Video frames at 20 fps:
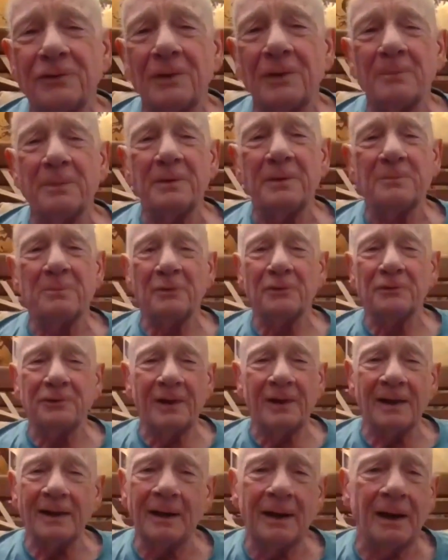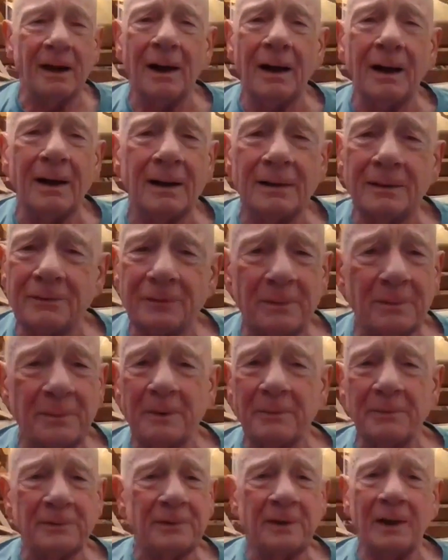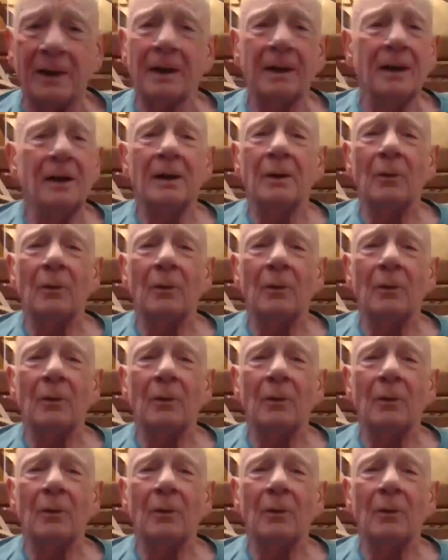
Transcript: some people say God, some people say